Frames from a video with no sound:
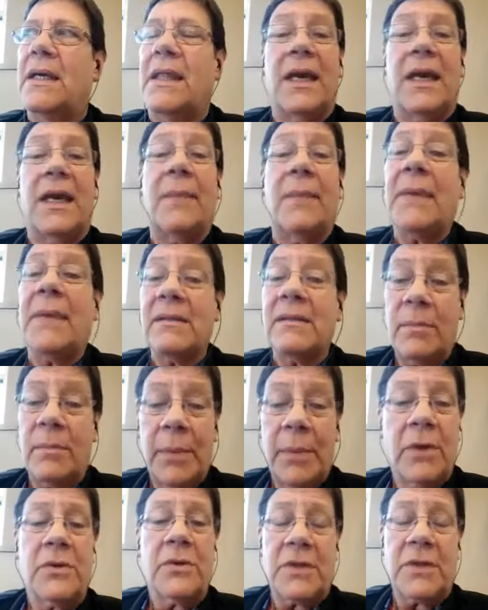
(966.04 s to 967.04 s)
That I'm not
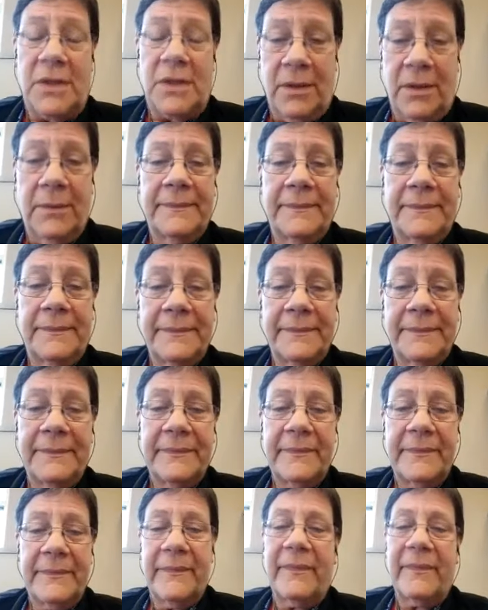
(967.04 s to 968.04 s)
supposed to.
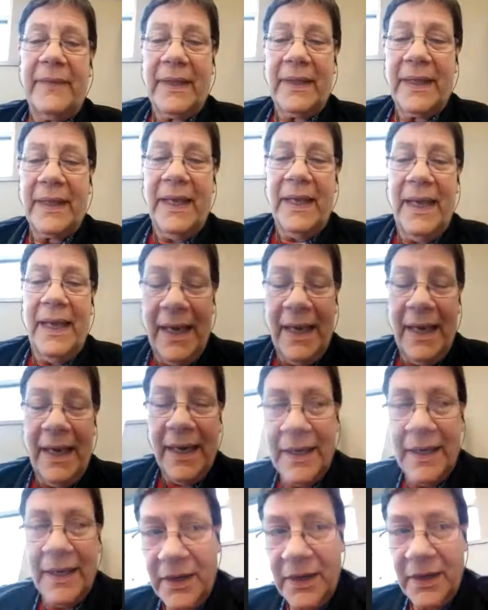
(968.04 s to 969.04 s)

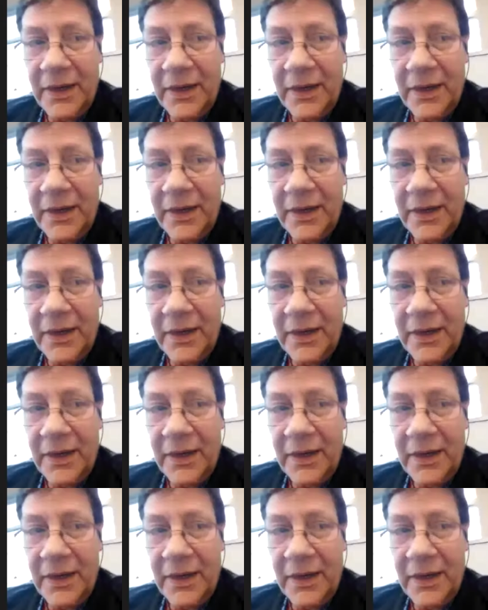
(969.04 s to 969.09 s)
And